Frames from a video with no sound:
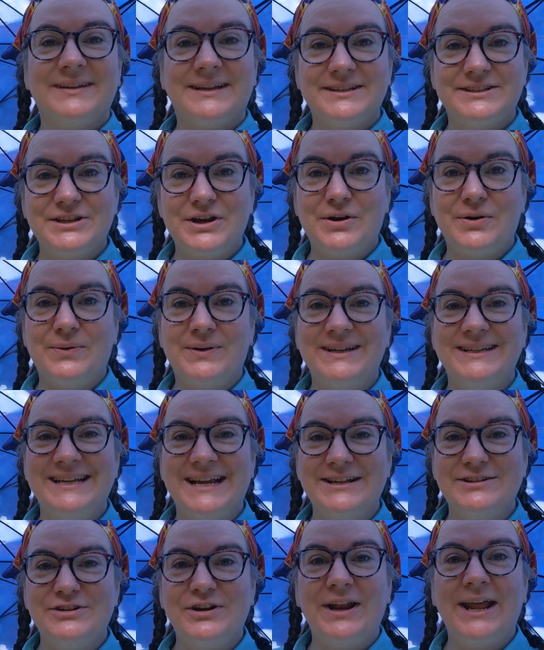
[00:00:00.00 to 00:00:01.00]
So
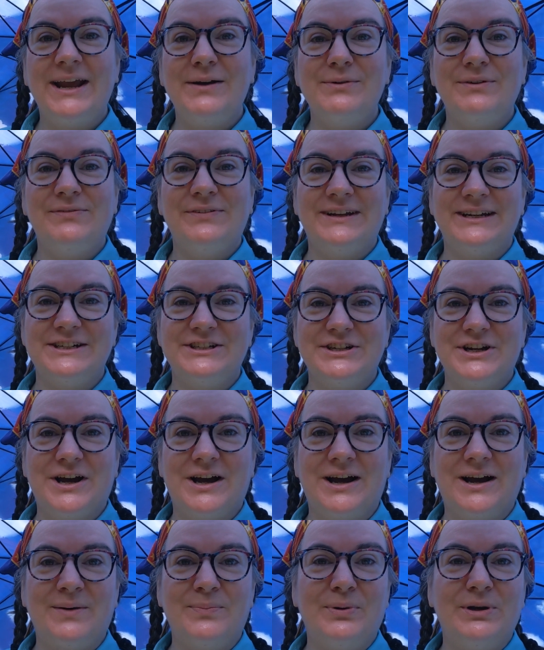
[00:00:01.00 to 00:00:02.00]
yesterday we finished
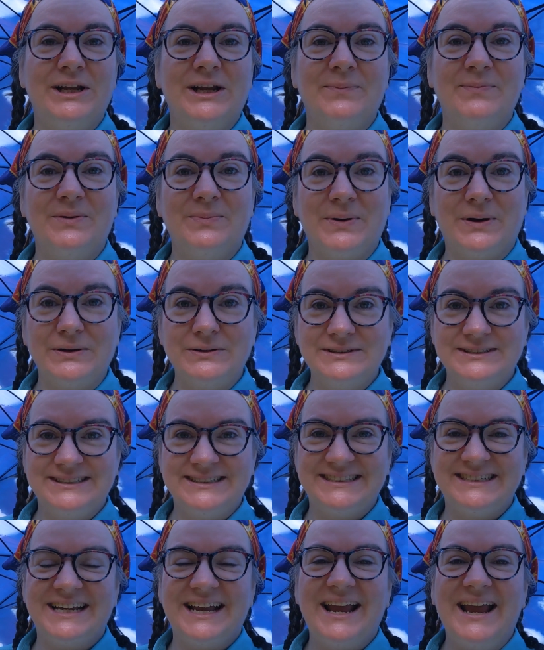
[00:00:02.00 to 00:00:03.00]
uh, putting up the
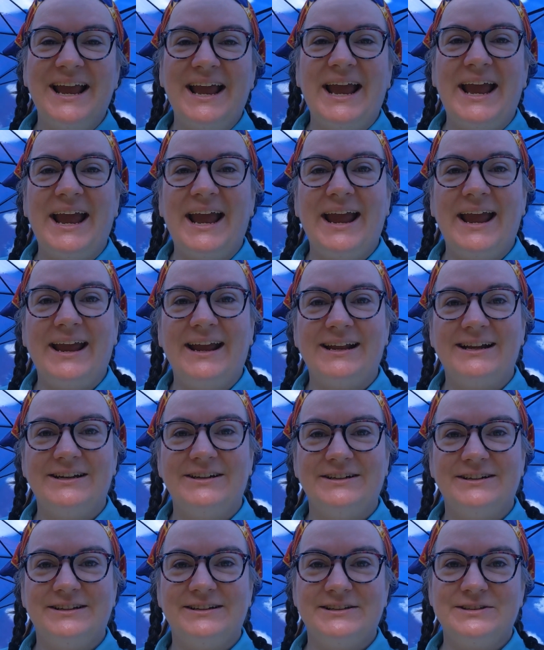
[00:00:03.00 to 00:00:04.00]
posts
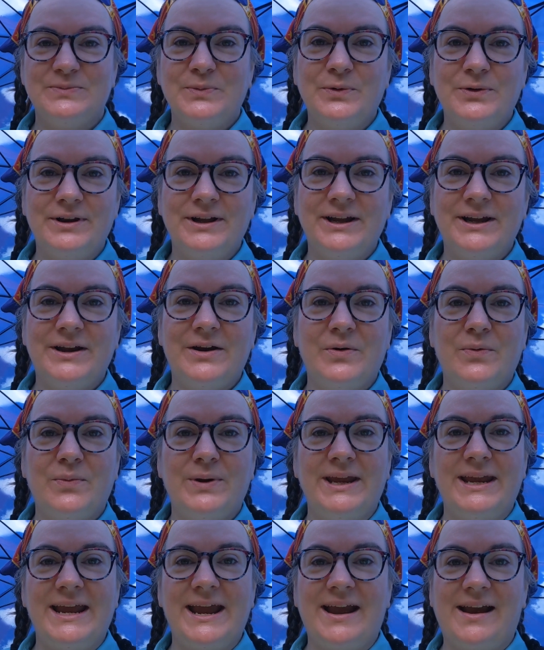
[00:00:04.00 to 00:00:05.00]
and this morning
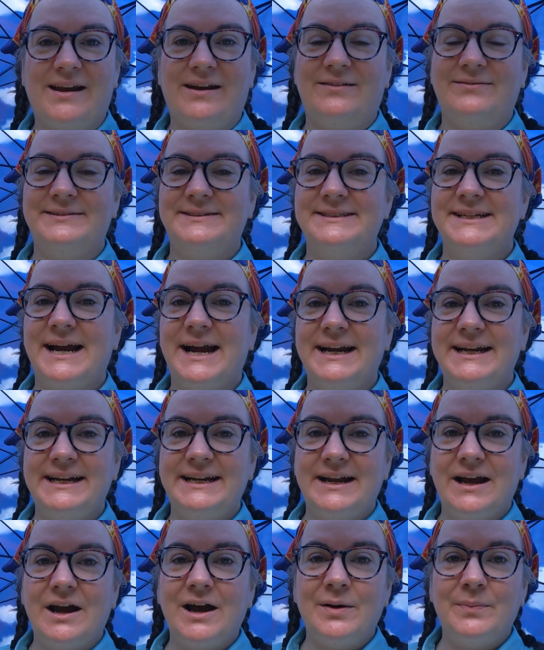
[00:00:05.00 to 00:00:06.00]
we have
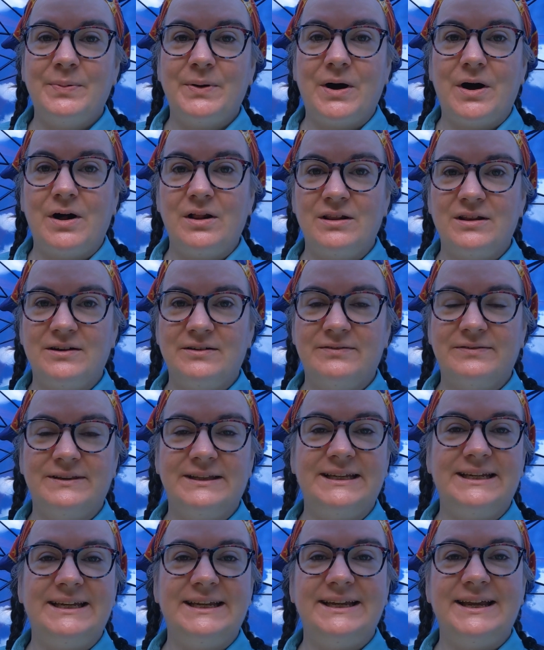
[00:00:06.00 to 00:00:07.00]
tidied up all of
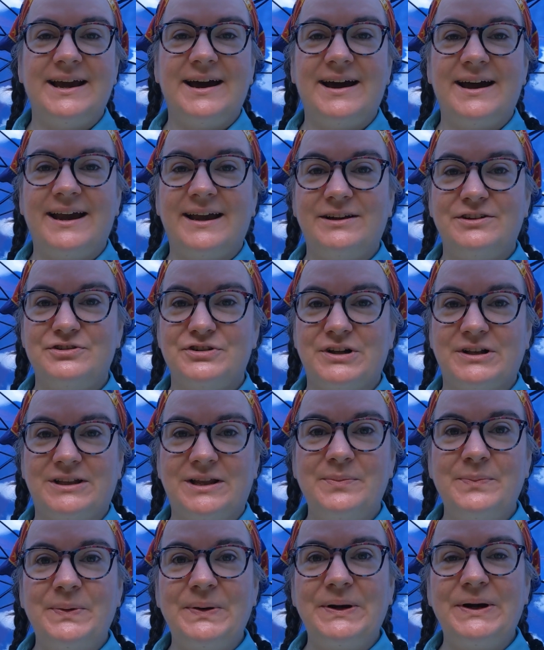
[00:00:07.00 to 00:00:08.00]
the uh, extra
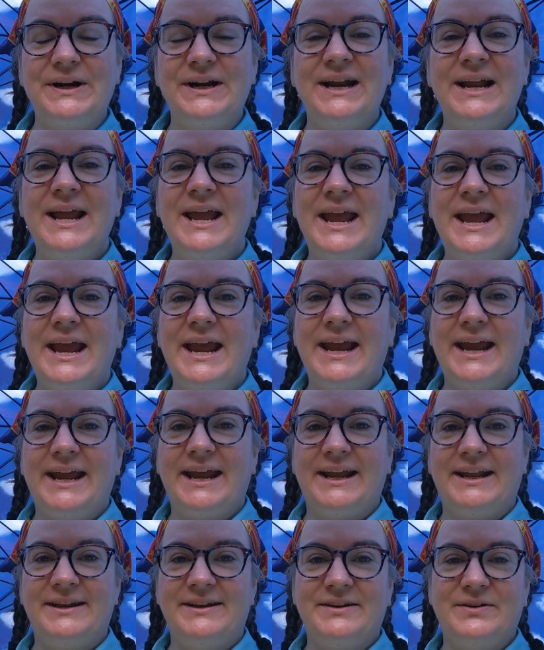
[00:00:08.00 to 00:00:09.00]
lumber
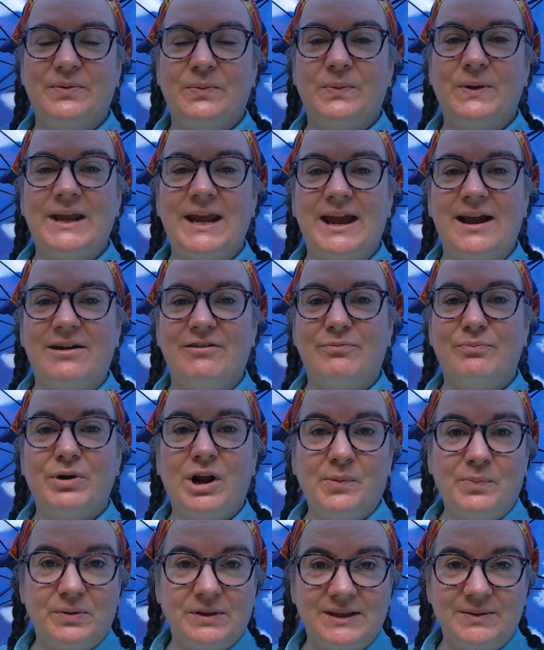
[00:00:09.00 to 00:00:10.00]
and we have
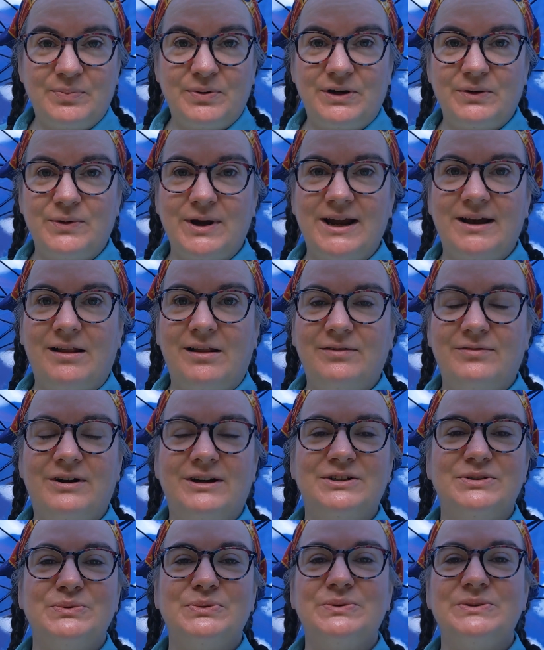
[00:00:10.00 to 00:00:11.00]
properly put away all of our
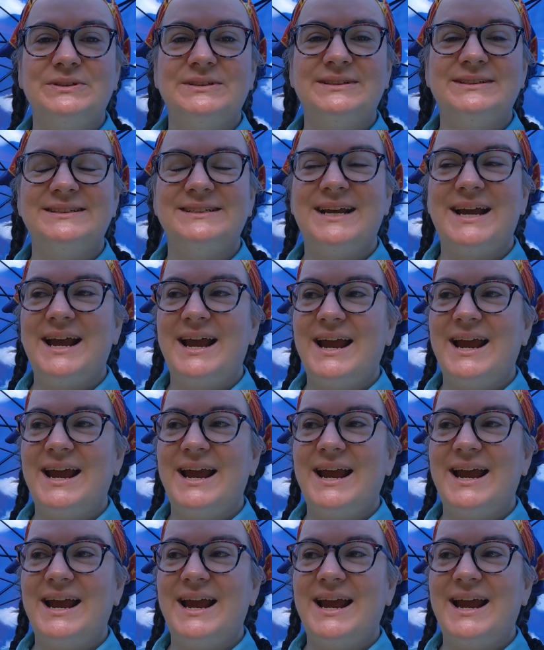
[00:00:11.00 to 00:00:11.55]
tools